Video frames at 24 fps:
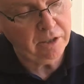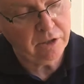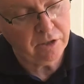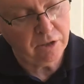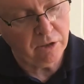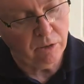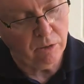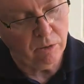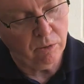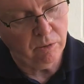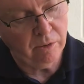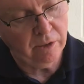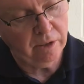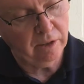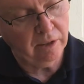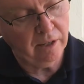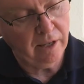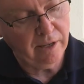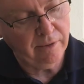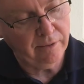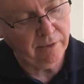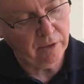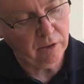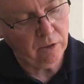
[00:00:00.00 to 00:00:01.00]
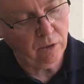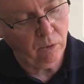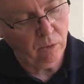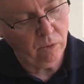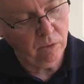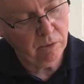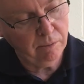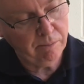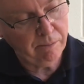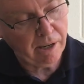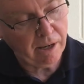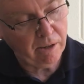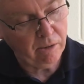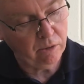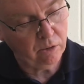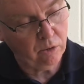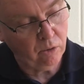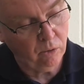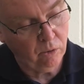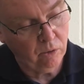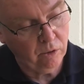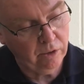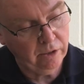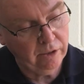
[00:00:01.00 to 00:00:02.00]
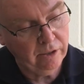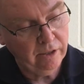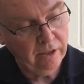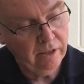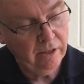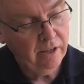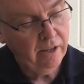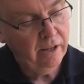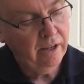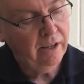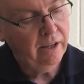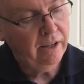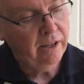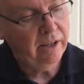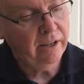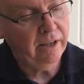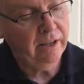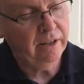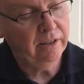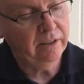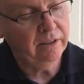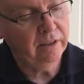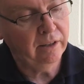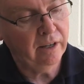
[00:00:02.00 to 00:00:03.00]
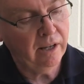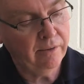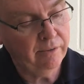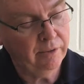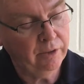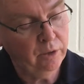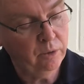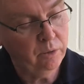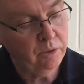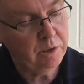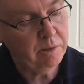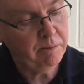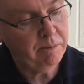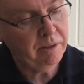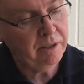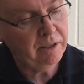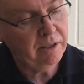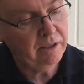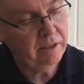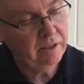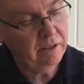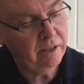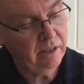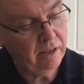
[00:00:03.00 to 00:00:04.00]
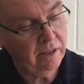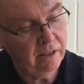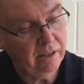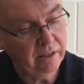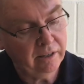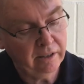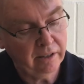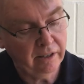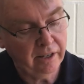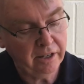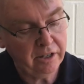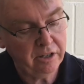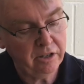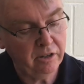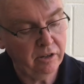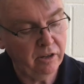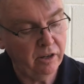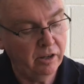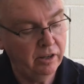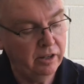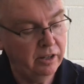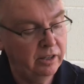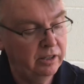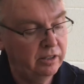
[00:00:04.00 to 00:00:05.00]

So it'll have a power cord, and it'll have a USB connection on